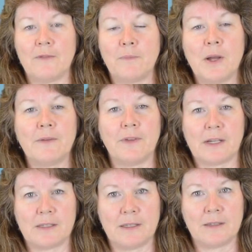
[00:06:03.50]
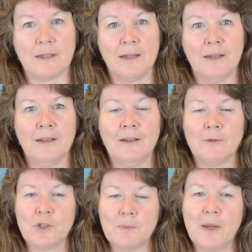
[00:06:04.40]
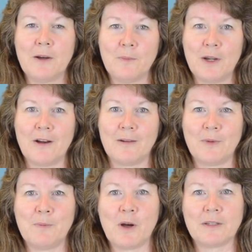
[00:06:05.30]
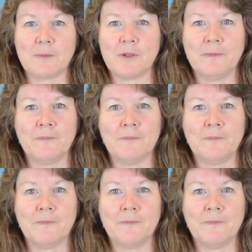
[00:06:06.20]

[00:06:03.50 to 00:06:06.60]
bug fixes, which may or may not be possible.